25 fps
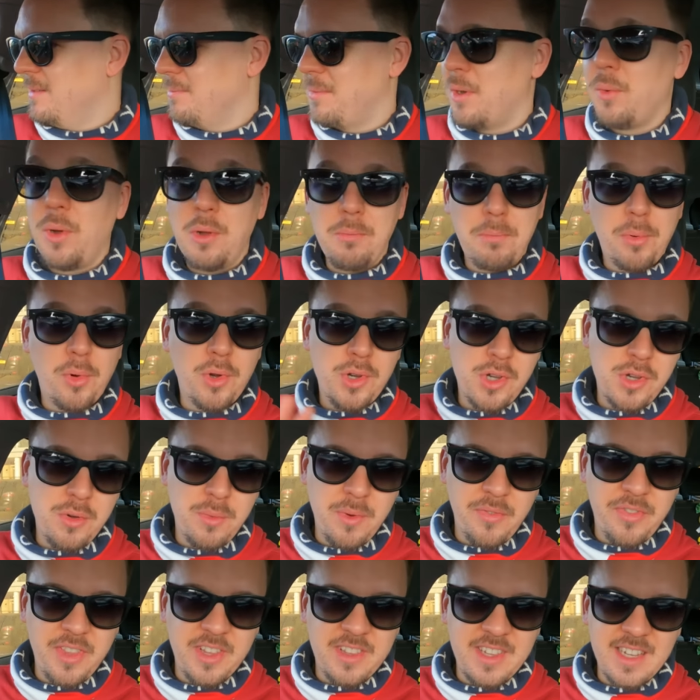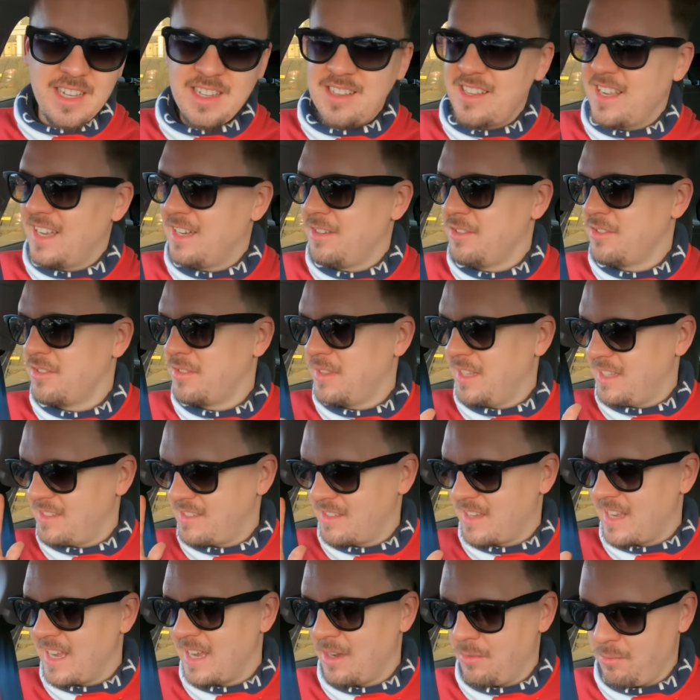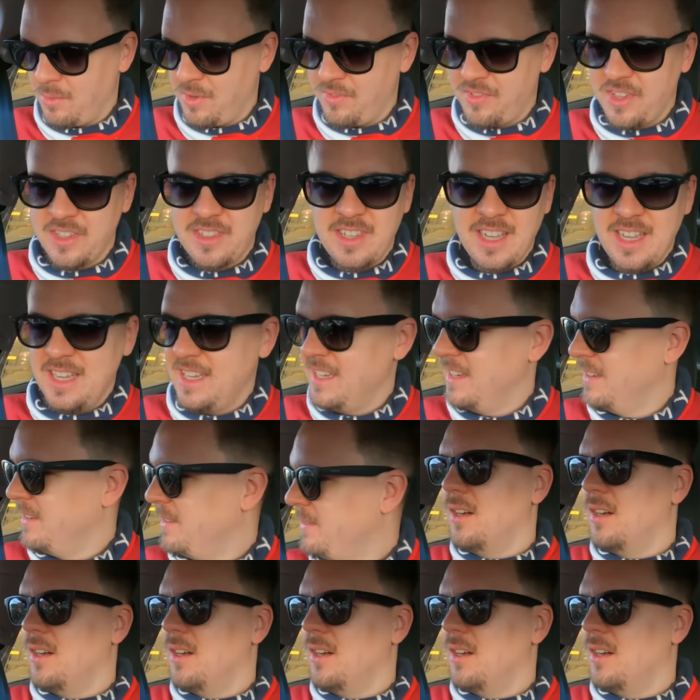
but I won't bore you with the details. Let's get on with the day.